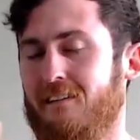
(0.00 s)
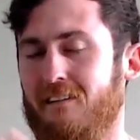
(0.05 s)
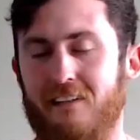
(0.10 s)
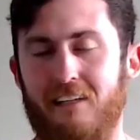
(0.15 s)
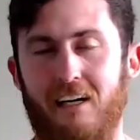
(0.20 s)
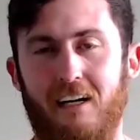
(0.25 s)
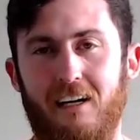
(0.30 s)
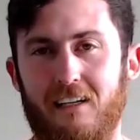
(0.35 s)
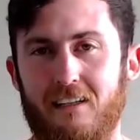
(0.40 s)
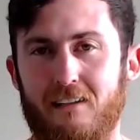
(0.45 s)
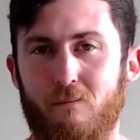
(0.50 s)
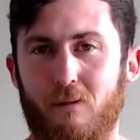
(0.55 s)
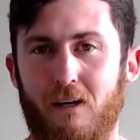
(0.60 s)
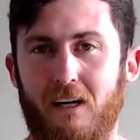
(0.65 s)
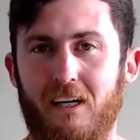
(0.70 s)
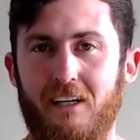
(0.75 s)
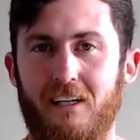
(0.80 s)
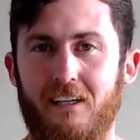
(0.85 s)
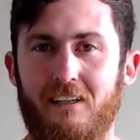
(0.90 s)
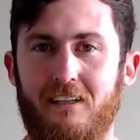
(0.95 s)
Cars
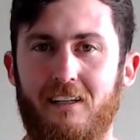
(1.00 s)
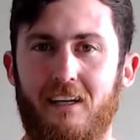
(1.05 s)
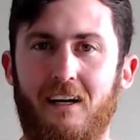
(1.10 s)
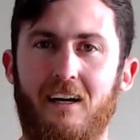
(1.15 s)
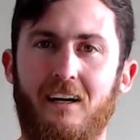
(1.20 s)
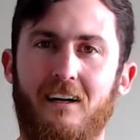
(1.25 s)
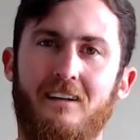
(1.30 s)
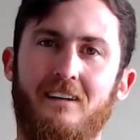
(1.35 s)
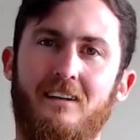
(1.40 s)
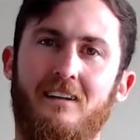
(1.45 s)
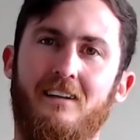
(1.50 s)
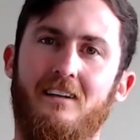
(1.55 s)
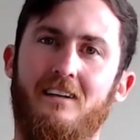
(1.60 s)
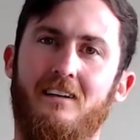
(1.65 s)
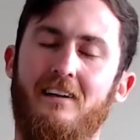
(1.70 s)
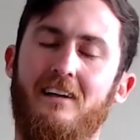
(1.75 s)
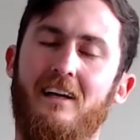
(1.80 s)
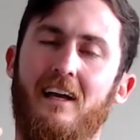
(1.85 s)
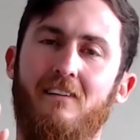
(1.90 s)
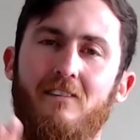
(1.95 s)
breaking down,
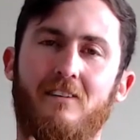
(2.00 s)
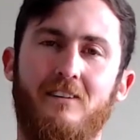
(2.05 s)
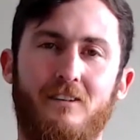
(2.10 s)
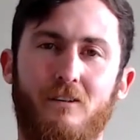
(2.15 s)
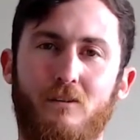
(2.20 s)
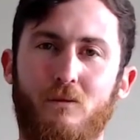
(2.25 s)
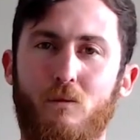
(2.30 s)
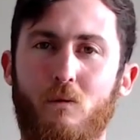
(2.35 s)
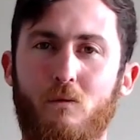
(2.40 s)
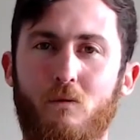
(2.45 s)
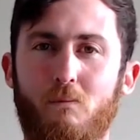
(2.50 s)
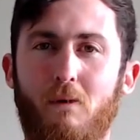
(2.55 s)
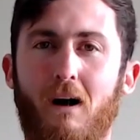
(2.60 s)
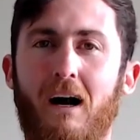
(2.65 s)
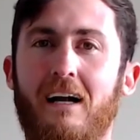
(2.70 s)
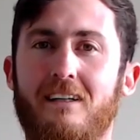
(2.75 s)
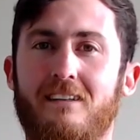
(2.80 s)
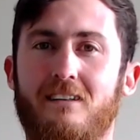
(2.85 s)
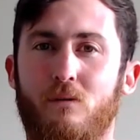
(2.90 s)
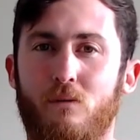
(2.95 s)
having to
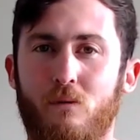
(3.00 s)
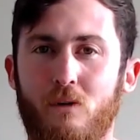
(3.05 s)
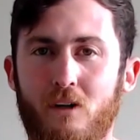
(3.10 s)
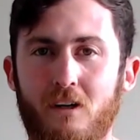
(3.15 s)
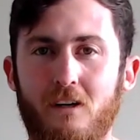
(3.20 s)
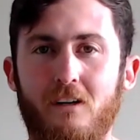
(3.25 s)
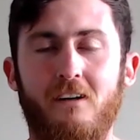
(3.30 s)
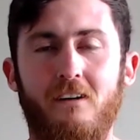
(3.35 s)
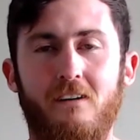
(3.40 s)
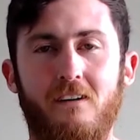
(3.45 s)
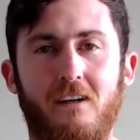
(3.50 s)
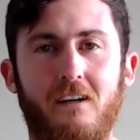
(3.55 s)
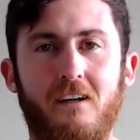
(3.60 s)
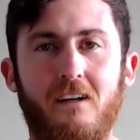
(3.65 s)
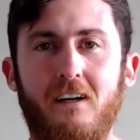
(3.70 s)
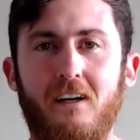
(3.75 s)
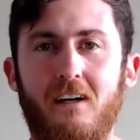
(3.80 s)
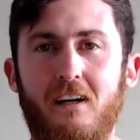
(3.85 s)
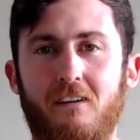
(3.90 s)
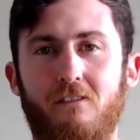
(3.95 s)
bike to work on a
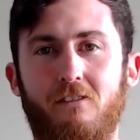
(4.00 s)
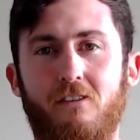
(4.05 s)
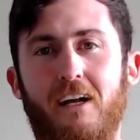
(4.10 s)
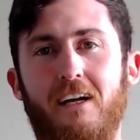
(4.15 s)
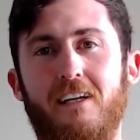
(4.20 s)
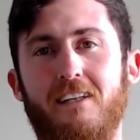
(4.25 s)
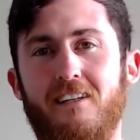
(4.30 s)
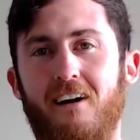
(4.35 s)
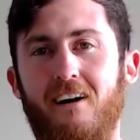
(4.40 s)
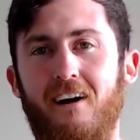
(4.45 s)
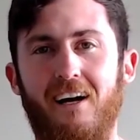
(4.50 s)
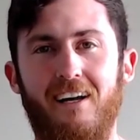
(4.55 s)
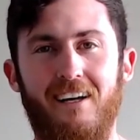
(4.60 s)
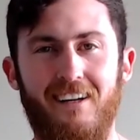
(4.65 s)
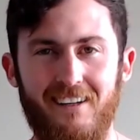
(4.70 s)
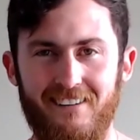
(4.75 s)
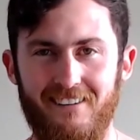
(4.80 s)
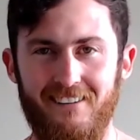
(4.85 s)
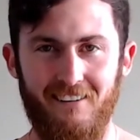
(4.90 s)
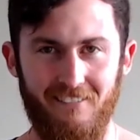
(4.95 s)
flat
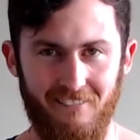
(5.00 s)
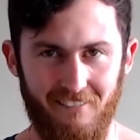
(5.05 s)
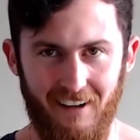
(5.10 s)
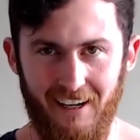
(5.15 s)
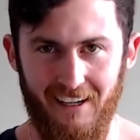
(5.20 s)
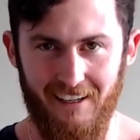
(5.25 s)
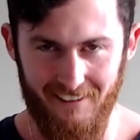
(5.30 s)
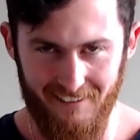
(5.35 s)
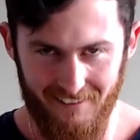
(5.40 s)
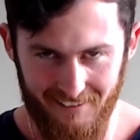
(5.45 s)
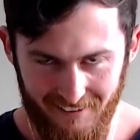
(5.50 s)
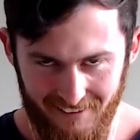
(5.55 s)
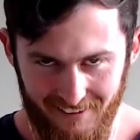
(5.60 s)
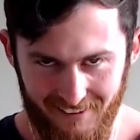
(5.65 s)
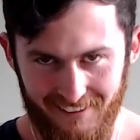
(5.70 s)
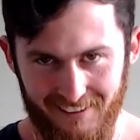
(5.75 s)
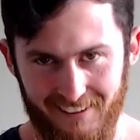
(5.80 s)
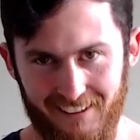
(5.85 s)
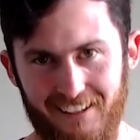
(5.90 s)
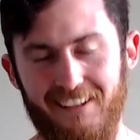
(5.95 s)
tire in the rain,
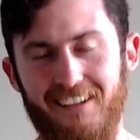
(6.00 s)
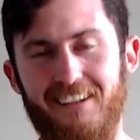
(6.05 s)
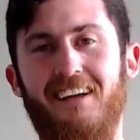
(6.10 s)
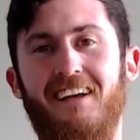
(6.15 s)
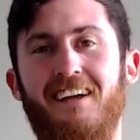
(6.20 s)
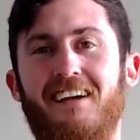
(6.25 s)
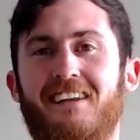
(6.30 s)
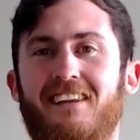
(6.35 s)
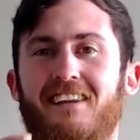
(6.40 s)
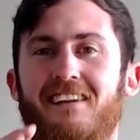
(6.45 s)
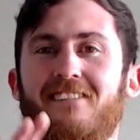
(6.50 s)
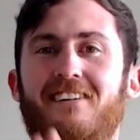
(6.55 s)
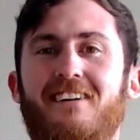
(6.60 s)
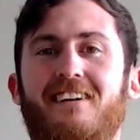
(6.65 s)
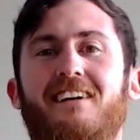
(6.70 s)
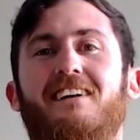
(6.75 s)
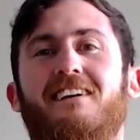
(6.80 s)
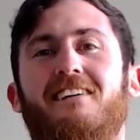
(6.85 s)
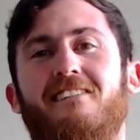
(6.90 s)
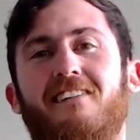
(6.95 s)
living
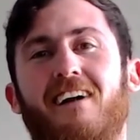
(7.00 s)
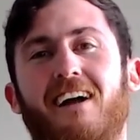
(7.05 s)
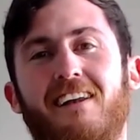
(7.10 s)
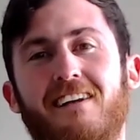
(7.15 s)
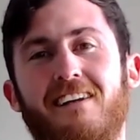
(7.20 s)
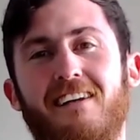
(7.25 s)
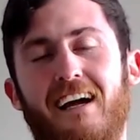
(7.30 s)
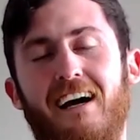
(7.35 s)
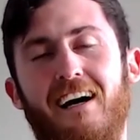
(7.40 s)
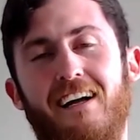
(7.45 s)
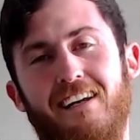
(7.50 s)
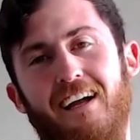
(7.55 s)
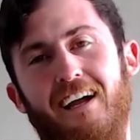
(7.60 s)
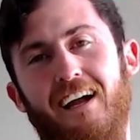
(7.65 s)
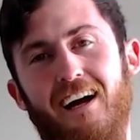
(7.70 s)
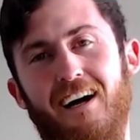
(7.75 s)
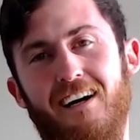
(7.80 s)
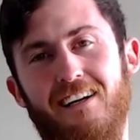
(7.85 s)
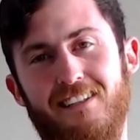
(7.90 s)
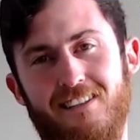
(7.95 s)
in a rundown
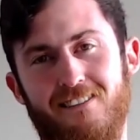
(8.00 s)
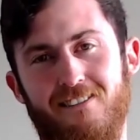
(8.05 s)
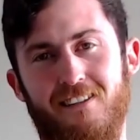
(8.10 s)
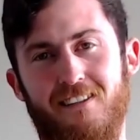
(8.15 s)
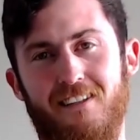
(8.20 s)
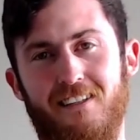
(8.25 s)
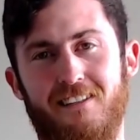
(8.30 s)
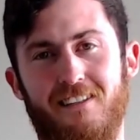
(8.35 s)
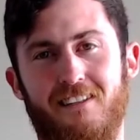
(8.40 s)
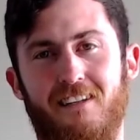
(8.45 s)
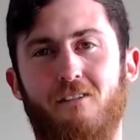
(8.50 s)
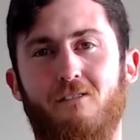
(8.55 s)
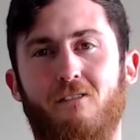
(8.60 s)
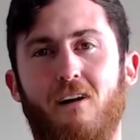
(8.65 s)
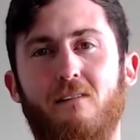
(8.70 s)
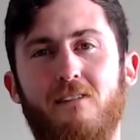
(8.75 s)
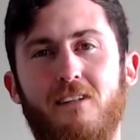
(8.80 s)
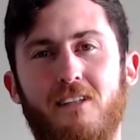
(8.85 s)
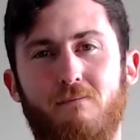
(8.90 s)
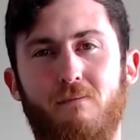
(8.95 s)
house where there's like
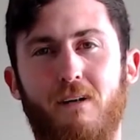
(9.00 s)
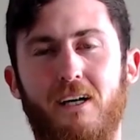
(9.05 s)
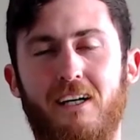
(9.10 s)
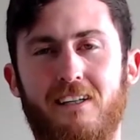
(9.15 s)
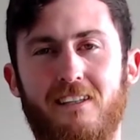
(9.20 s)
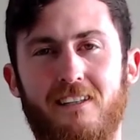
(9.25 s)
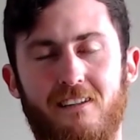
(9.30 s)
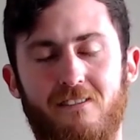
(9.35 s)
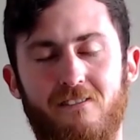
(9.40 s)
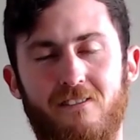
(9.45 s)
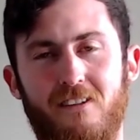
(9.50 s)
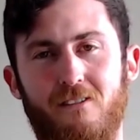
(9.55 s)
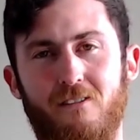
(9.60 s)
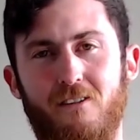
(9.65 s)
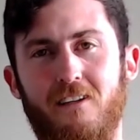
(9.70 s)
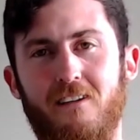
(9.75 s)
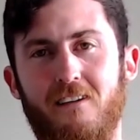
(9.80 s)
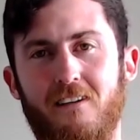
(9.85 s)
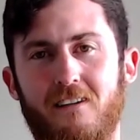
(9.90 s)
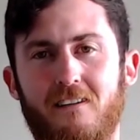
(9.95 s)
rubbish bags
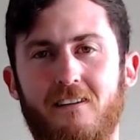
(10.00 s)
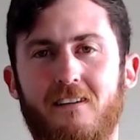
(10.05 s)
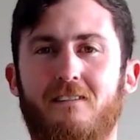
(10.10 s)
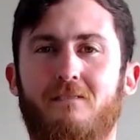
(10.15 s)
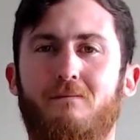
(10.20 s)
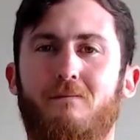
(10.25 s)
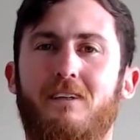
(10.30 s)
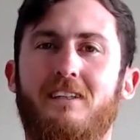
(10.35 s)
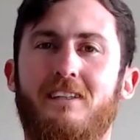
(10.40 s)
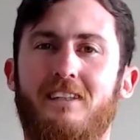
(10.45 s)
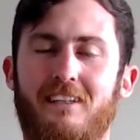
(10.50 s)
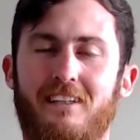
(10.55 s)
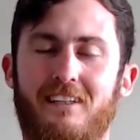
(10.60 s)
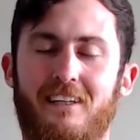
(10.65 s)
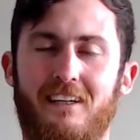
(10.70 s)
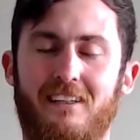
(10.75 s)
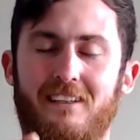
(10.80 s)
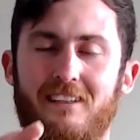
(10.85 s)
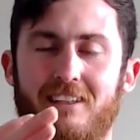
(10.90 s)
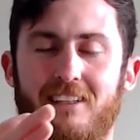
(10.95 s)
everywhere and messy
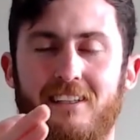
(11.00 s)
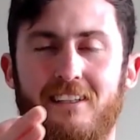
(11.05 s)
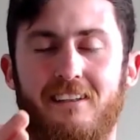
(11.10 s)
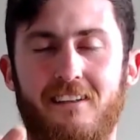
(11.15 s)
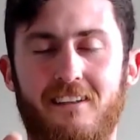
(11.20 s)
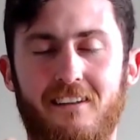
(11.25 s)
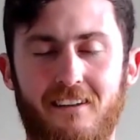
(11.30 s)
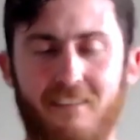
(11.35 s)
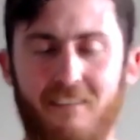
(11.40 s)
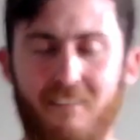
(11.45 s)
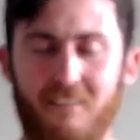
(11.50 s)
kitchen.